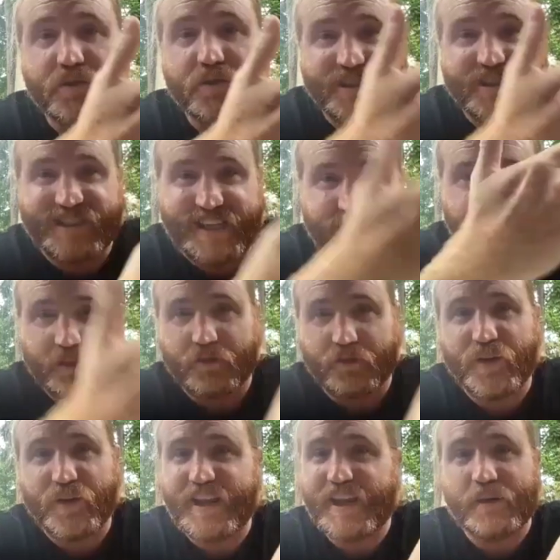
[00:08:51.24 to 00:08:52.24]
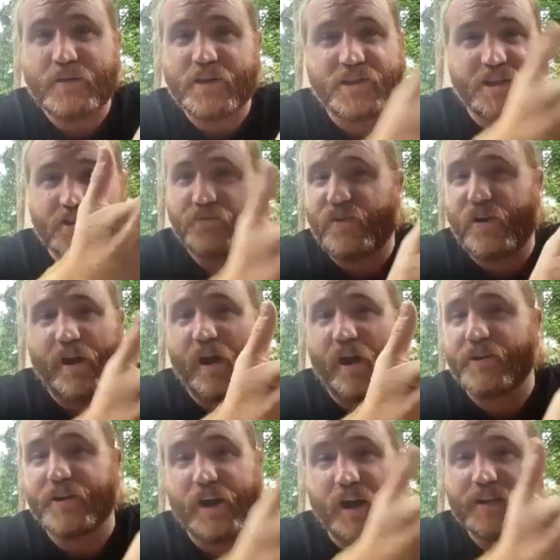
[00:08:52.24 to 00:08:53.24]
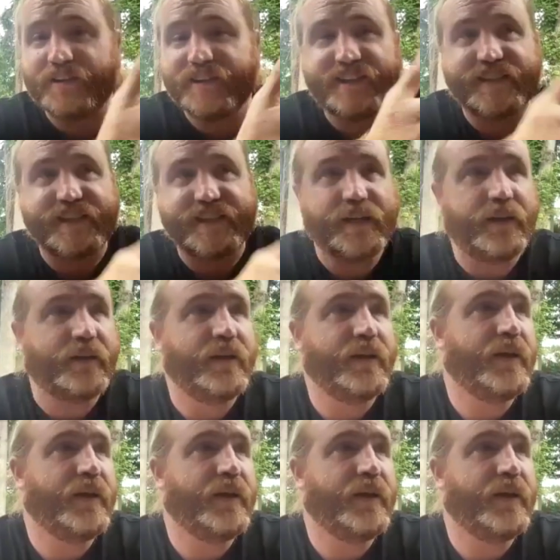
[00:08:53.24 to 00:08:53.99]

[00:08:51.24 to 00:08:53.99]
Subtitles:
you see the 3D image, it's very hard to unsee it.